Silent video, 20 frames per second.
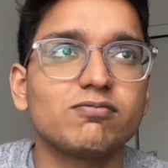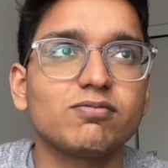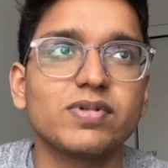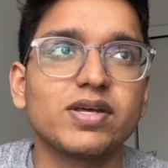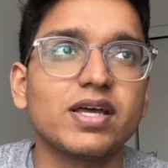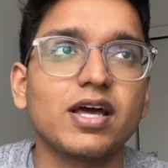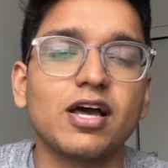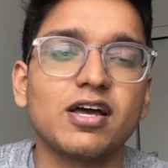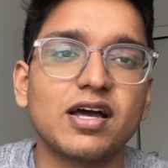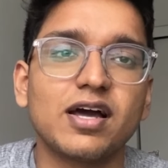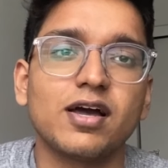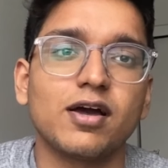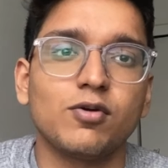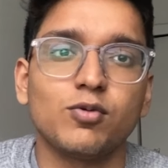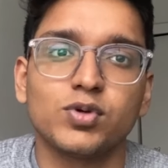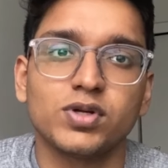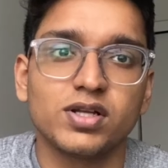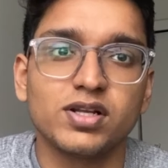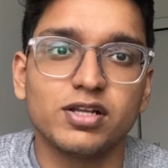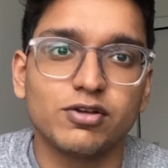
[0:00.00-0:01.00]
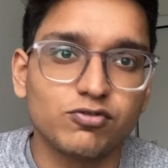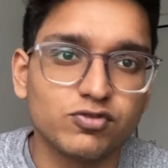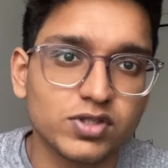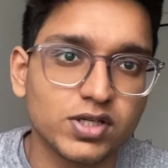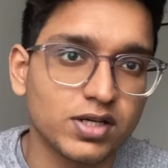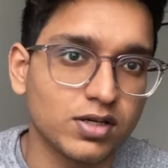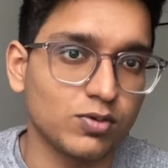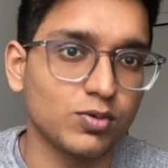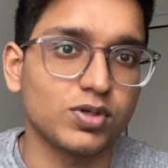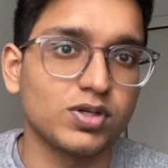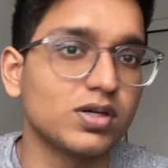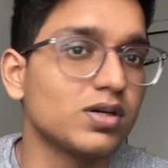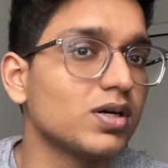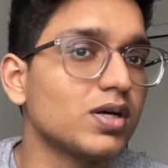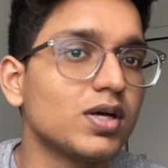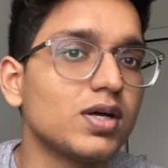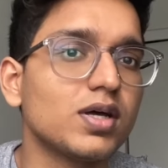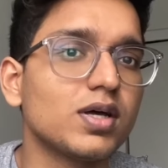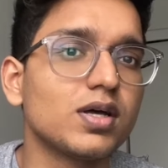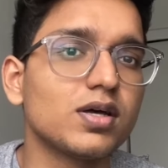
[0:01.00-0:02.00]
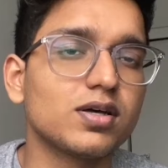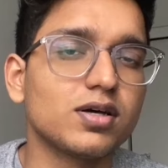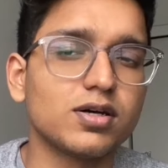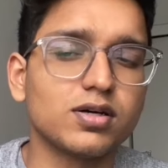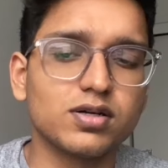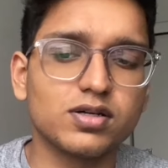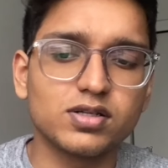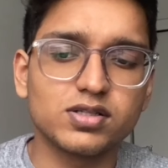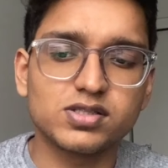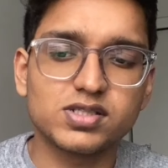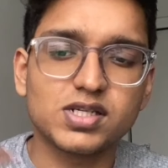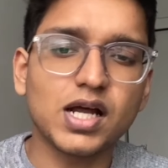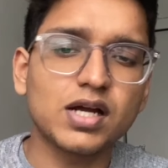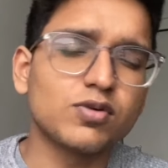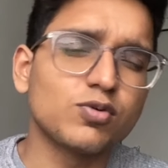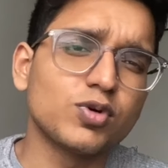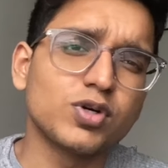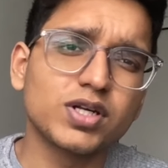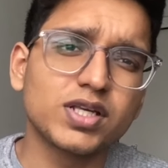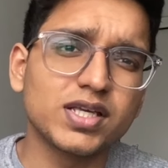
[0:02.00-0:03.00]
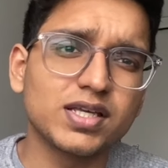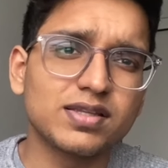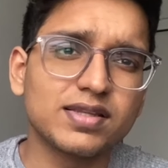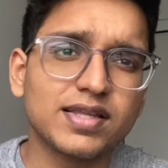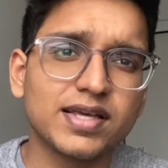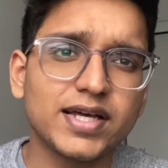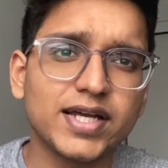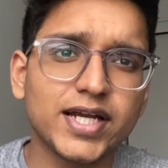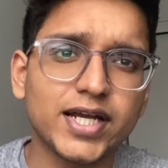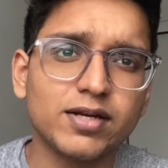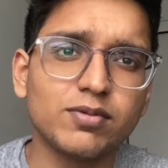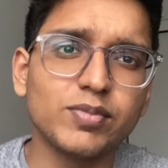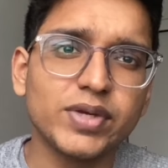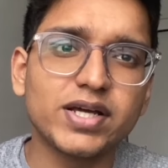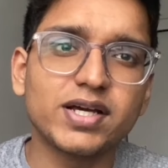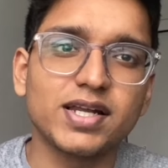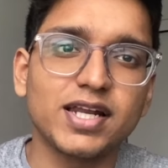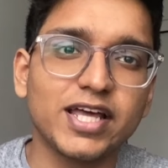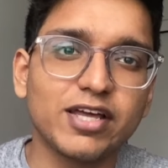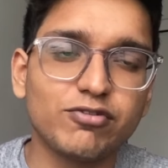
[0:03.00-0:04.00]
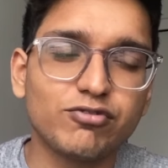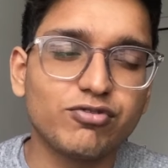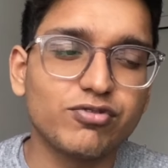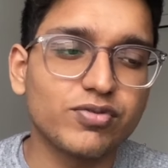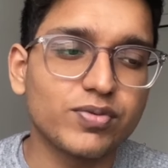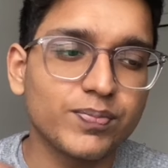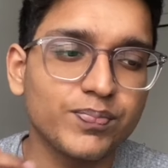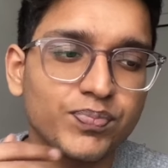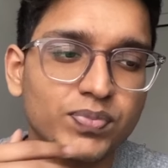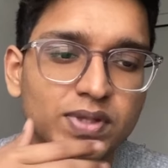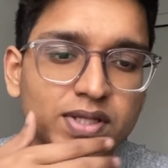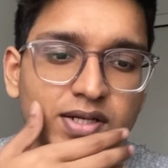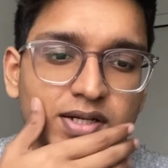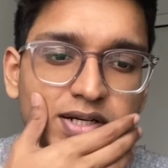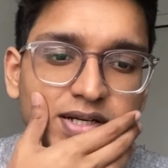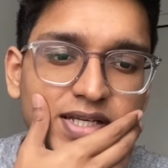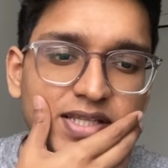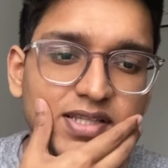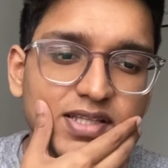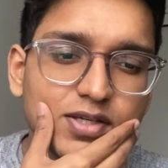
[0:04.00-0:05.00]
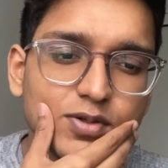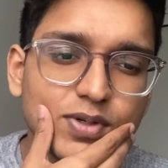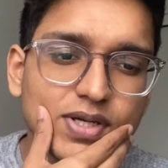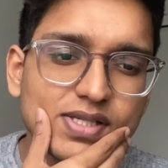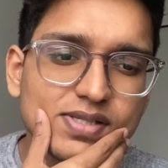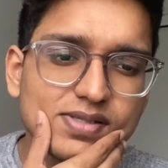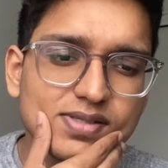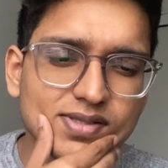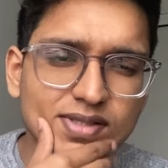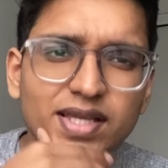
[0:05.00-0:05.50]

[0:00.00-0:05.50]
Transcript: hey, I want to live there, I want to start working there and make a life in the US,